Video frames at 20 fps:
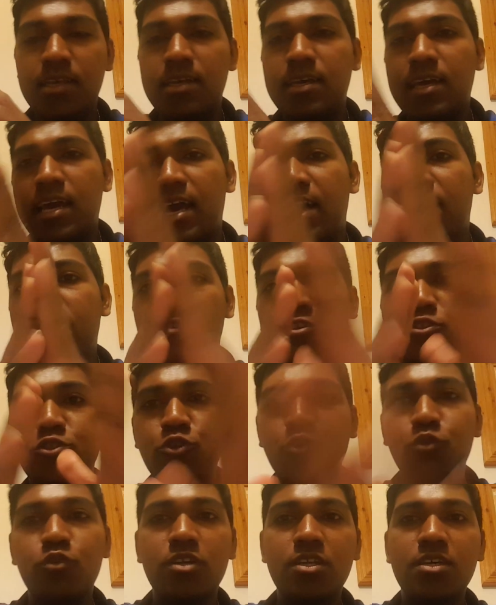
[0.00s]
have a
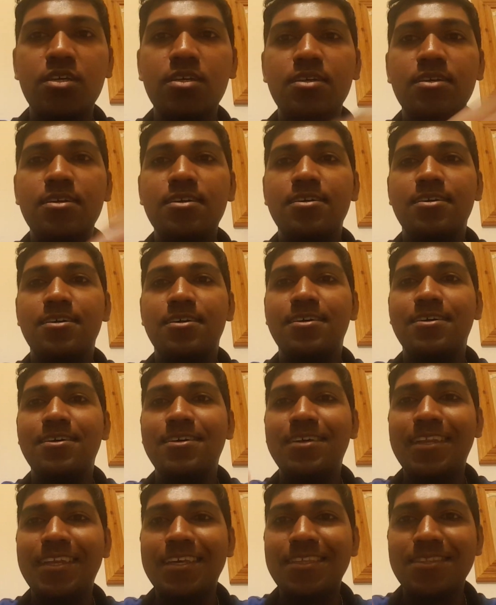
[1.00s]
shorter
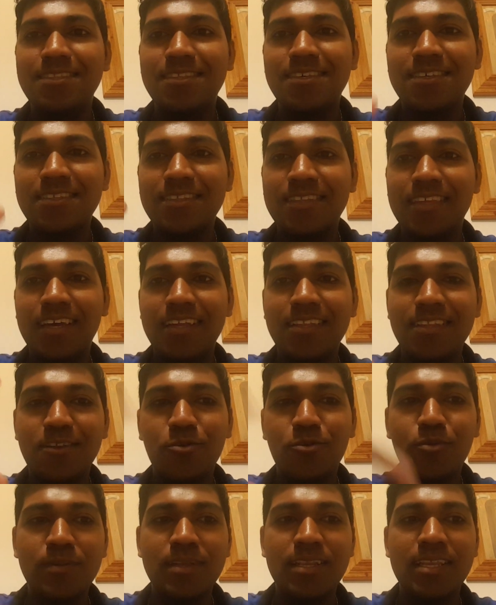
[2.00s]
length than the
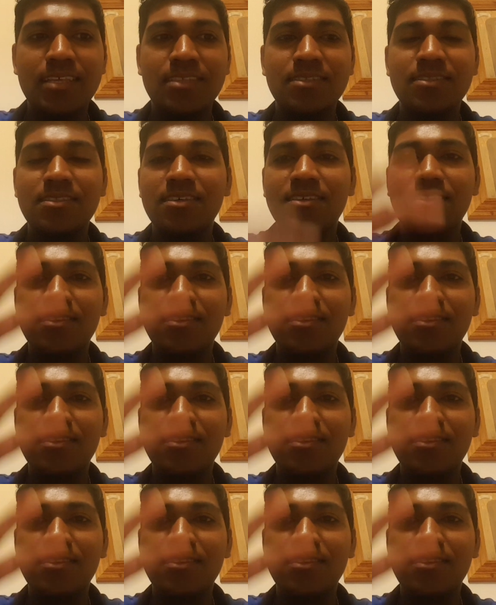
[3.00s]
normal length.